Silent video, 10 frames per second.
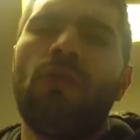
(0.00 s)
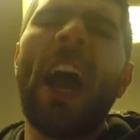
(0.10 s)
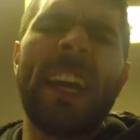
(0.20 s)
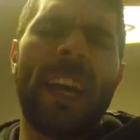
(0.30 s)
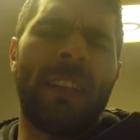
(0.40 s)

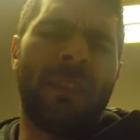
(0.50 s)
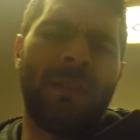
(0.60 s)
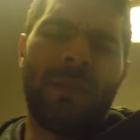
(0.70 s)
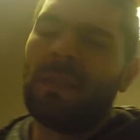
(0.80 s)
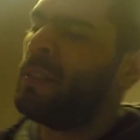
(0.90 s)
Right then,
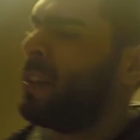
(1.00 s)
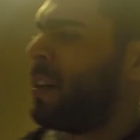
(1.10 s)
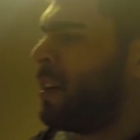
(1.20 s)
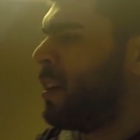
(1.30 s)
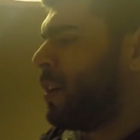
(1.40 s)

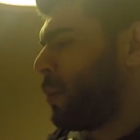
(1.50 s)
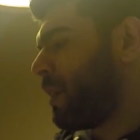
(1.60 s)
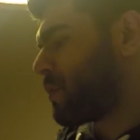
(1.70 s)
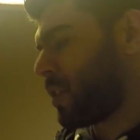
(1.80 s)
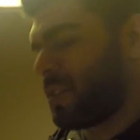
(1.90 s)

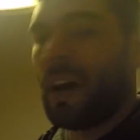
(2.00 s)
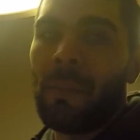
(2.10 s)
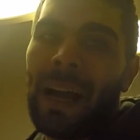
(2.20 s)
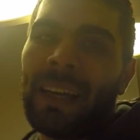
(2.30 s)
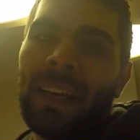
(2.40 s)
we've just
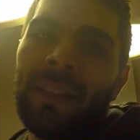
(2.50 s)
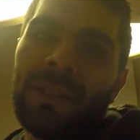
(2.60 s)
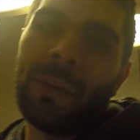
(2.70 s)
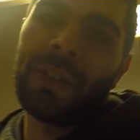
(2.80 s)
got back in, so